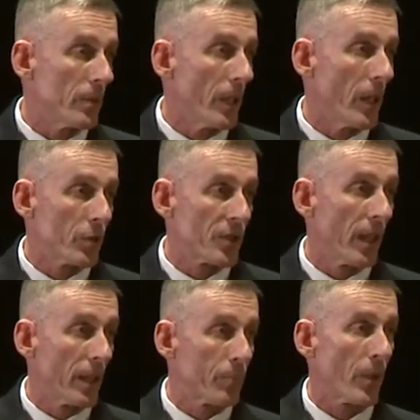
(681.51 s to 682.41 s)
you know,
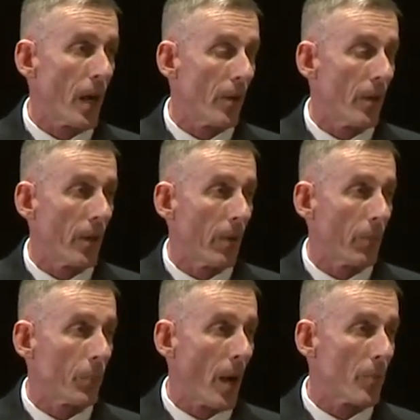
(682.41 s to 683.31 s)
stealing pro uh,
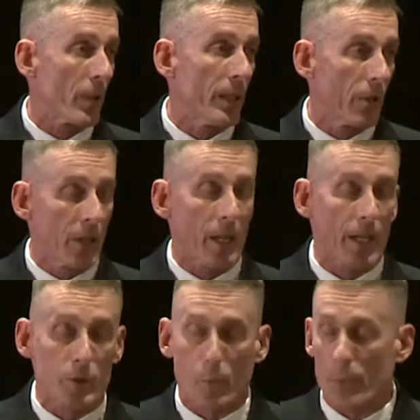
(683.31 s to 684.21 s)
property or
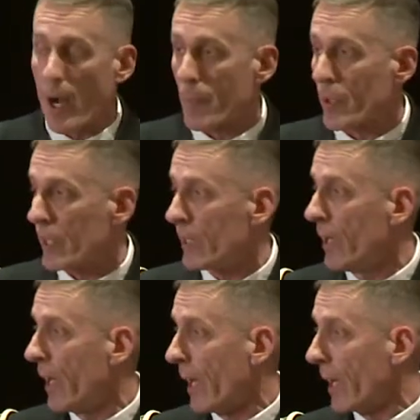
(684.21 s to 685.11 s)
intellectual property
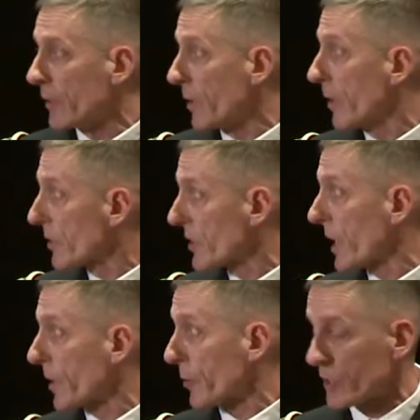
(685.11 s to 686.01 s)
and
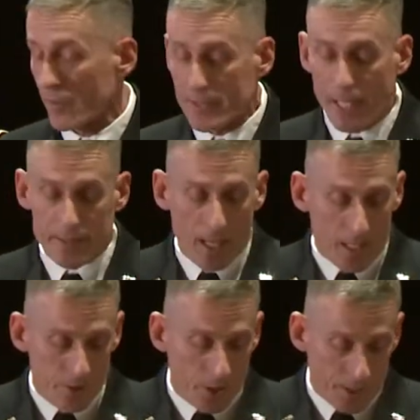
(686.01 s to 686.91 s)
secrets of
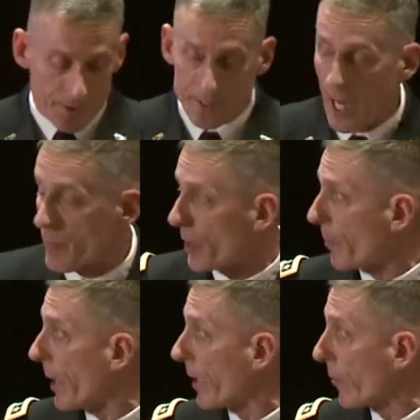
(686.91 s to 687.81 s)
technology on cyber
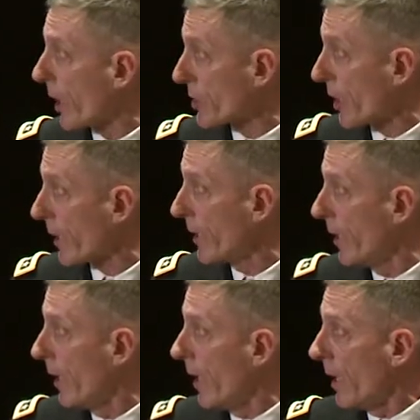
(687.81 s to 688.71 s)
domain. Russia,
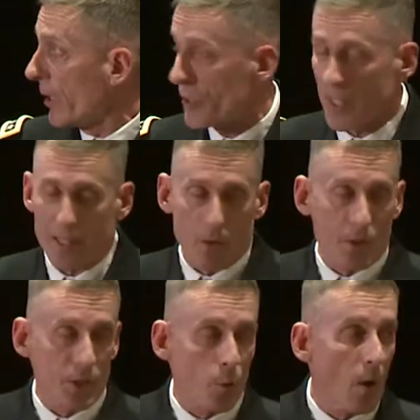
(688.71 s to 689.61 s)
you see they're
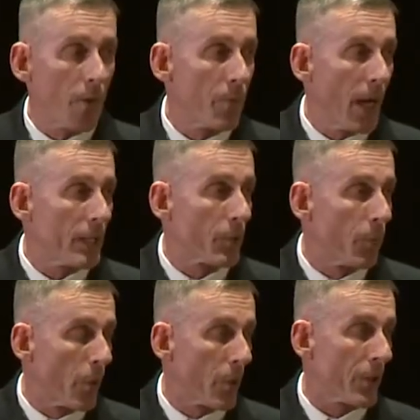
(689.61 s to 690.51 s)
only 12 miles of
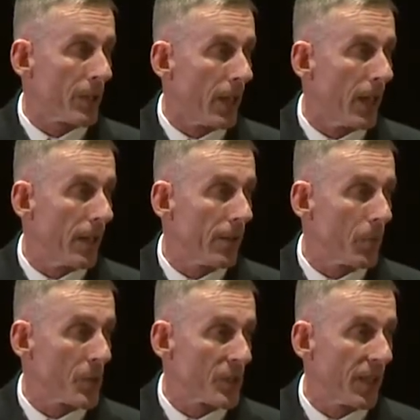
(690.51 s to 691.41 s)
border on the
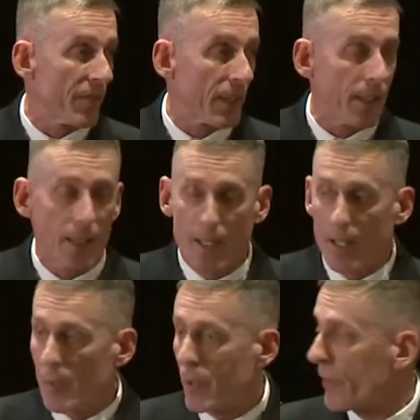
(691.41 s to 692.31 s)
Pacific,
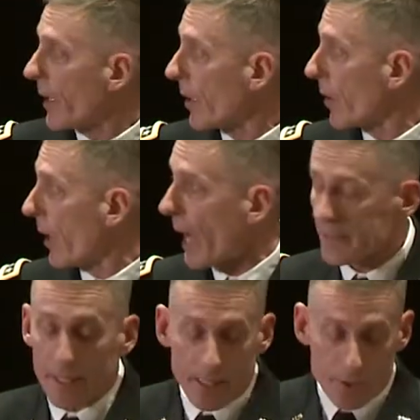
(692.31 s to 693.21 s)
but they're
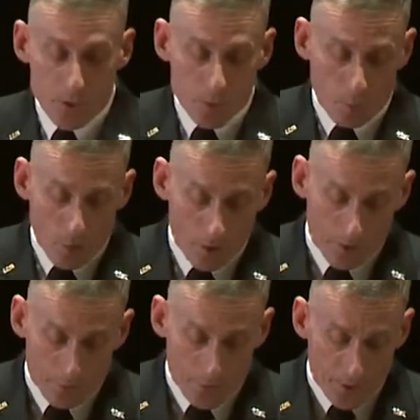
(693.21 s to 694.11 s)
acting as a spoiler
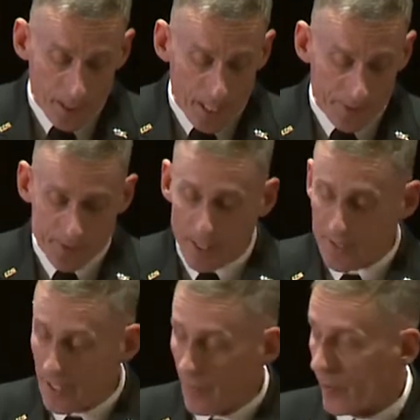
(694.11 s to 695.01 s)
for the United
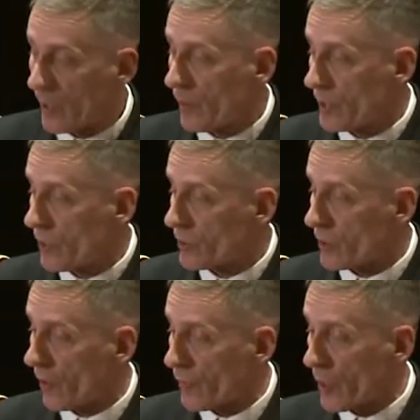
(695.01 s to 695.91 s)
States and everything we do.
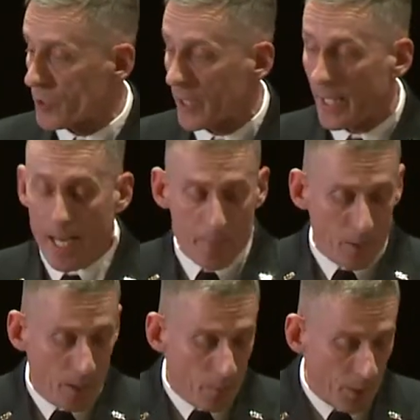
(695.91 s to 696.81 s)
So if there's a gap,
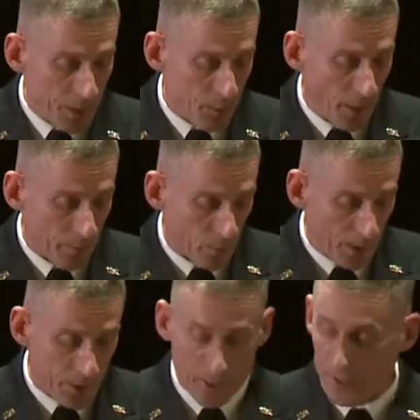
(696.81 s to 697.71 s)
we expect
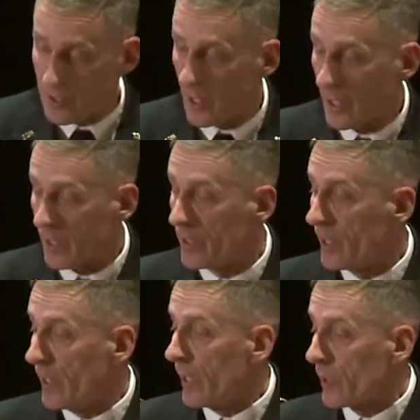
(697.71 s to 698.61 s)
Russia is going to
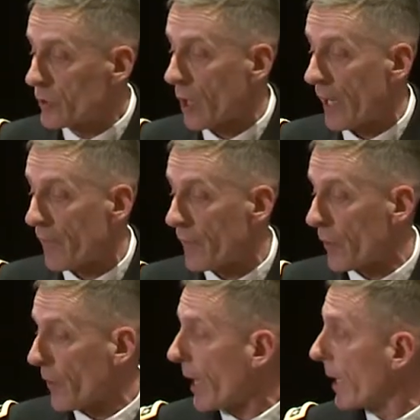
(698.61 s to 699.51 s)
try to
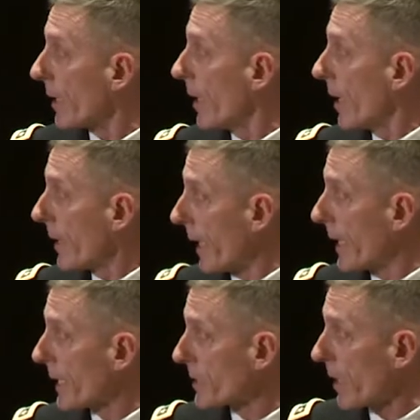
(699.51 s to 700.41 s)
fill that. That
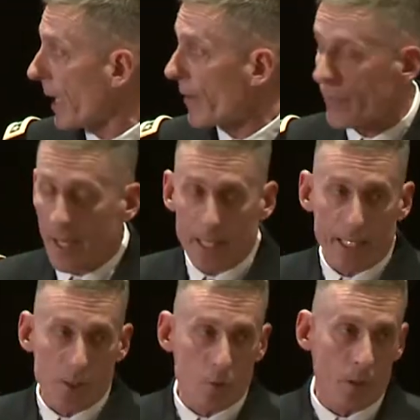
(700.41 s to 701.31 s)
next slide, violent
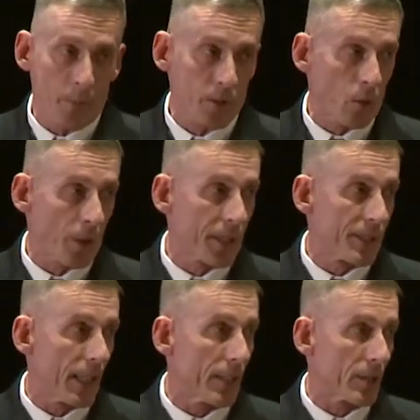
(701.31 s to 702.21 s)
extremist
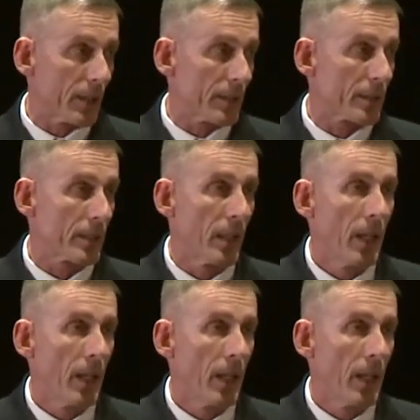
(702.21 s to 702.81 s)
organizations.